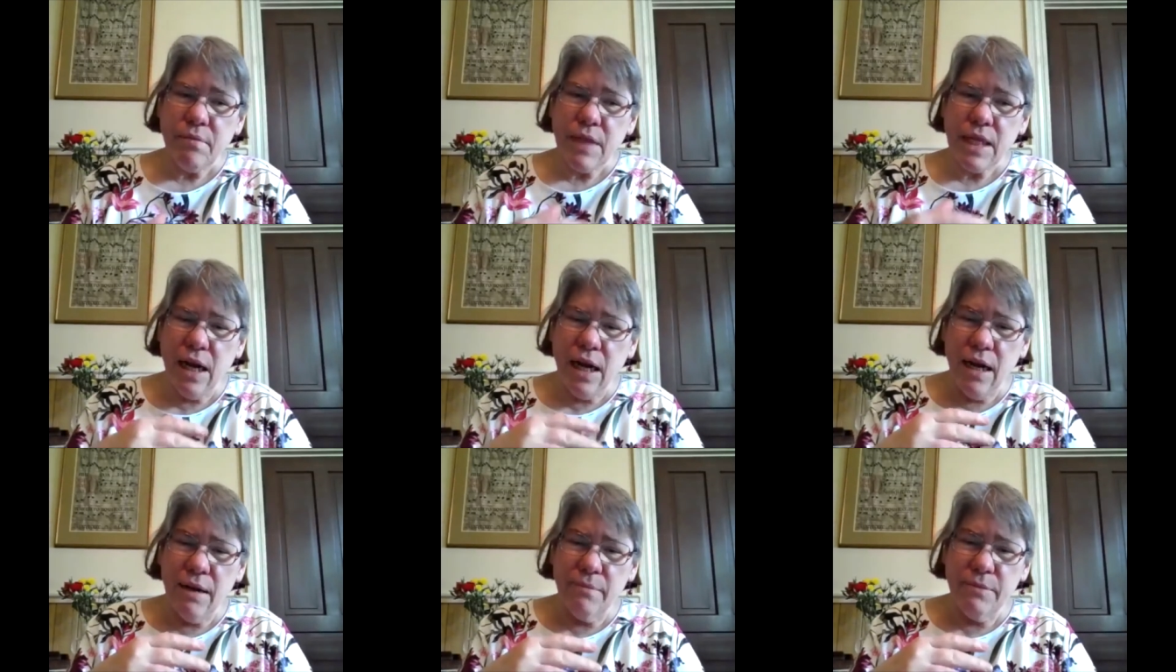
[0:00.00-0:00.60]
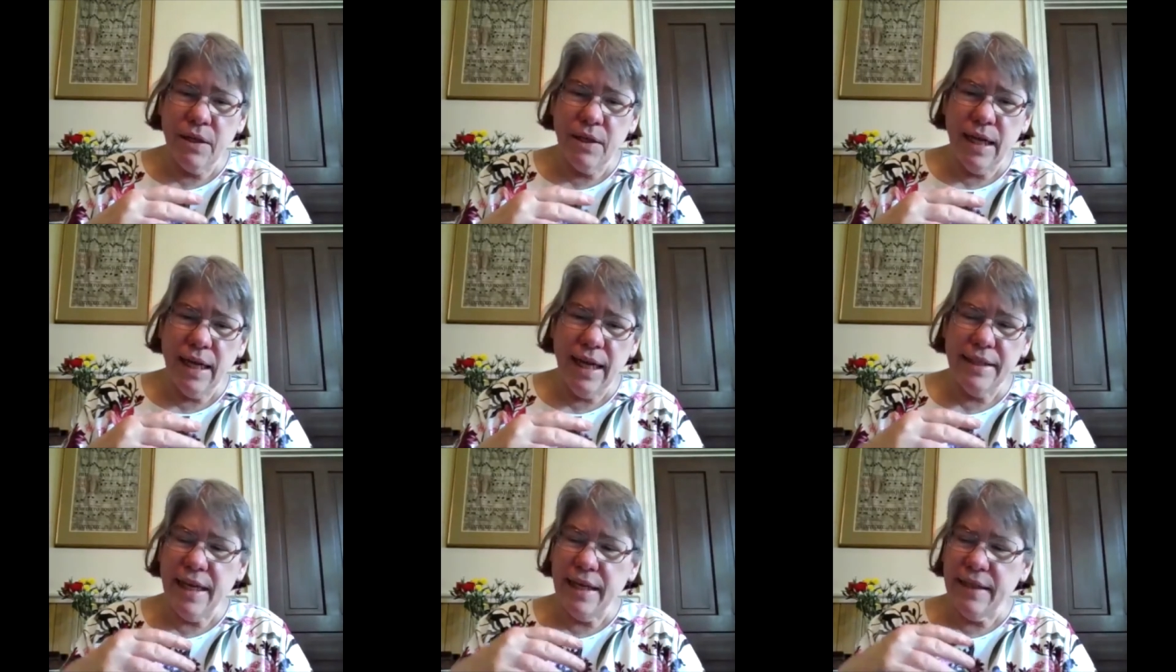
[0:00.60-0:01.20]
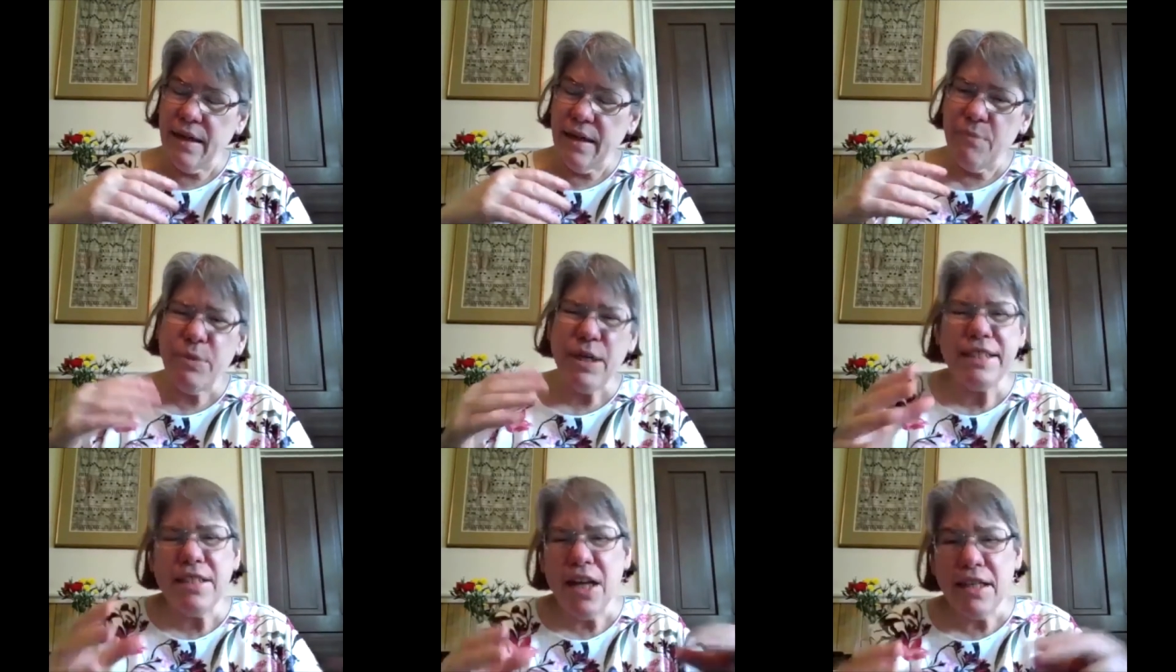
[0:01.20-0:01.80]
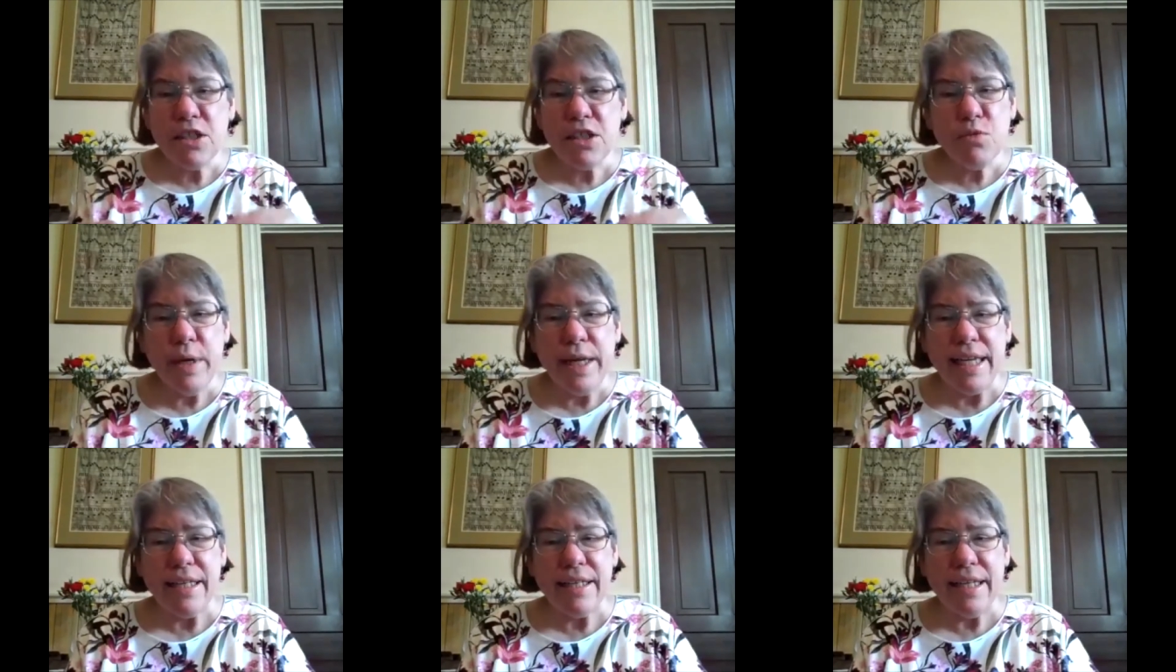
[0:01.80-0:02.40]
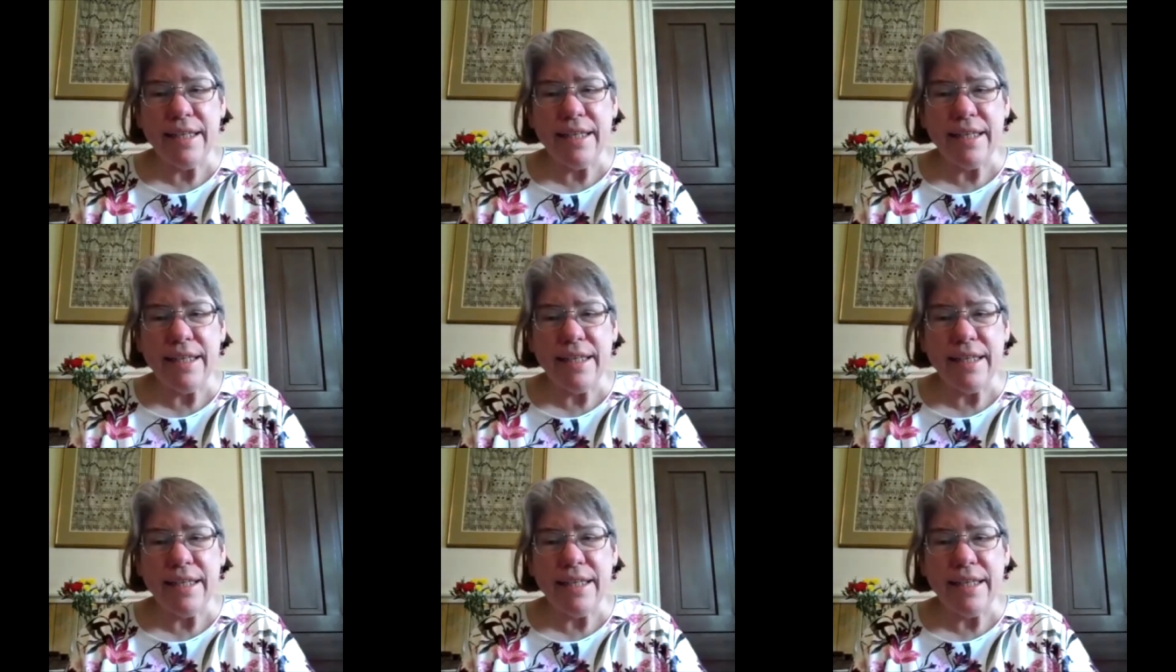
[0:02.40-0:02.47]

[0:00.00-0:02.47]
But it's not sweet